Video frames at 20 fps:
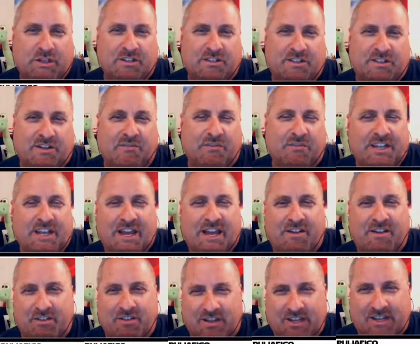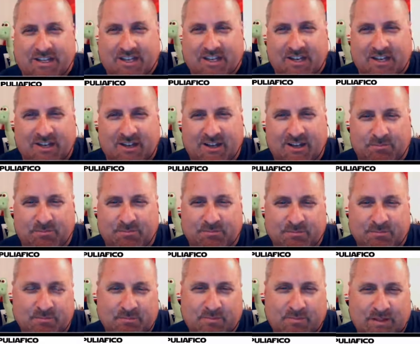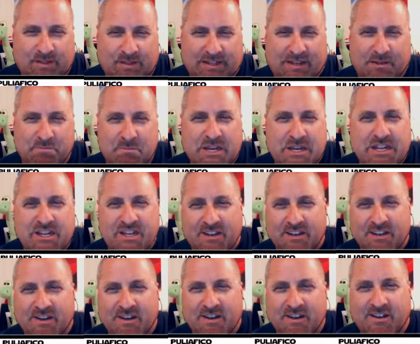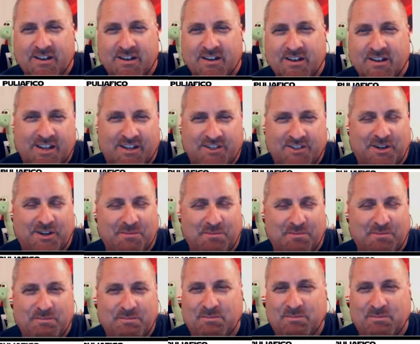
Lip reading: could definitely have a media catch up.